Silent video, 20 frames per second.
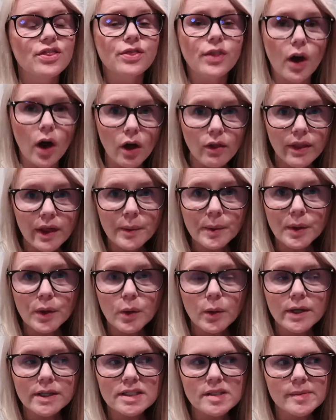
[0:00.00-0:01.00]
thought they were
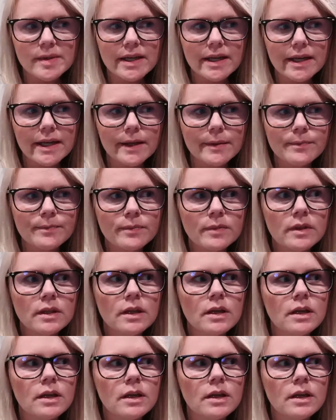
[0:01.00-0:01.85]
going to be,